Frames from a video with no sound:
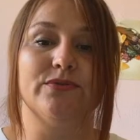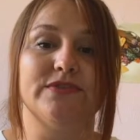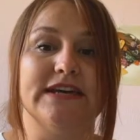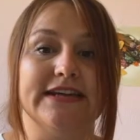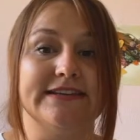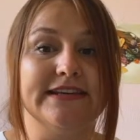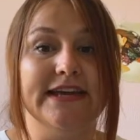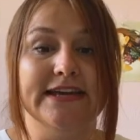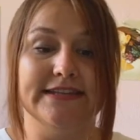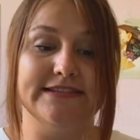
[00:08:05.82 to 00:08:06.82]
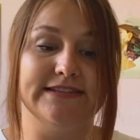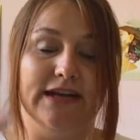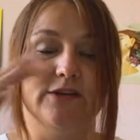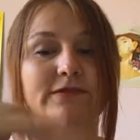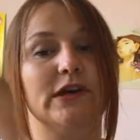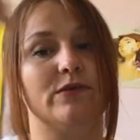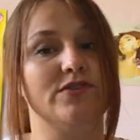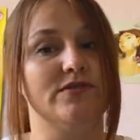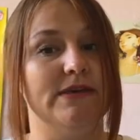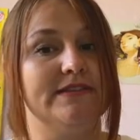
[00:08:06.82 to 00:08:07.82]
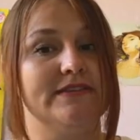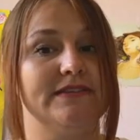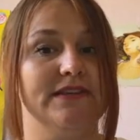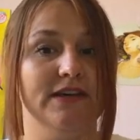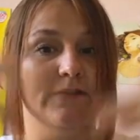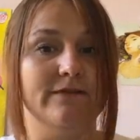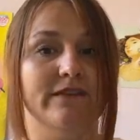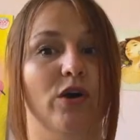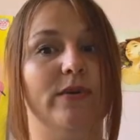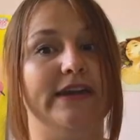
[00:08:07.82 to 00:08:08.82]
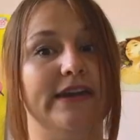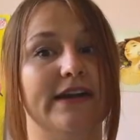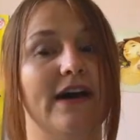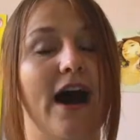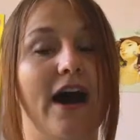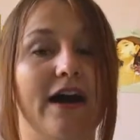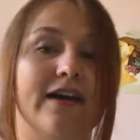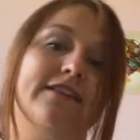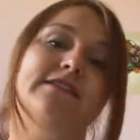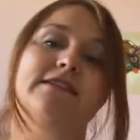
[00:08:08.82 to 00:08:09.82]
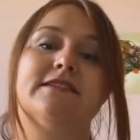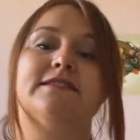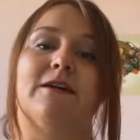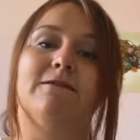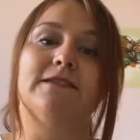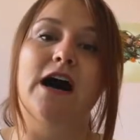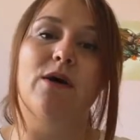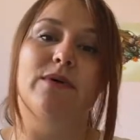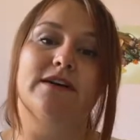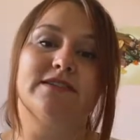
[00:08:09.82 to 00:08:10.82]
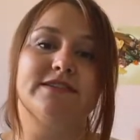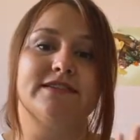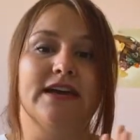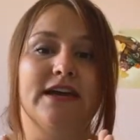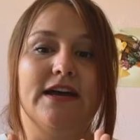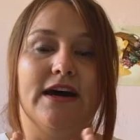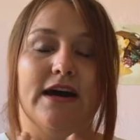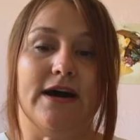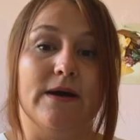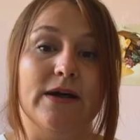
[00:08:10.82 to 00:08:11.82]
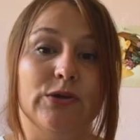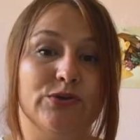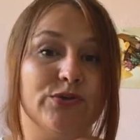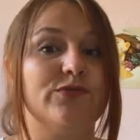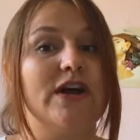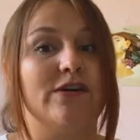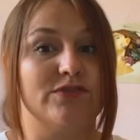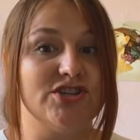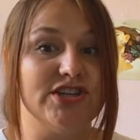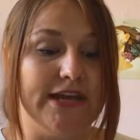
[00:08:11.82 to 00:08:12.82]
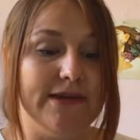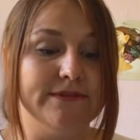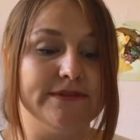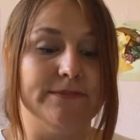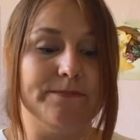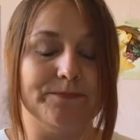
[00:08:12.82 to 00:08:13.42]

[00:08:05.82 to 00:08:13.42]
that the style of Loish means flowy art, some flowers, a lot of round shapes.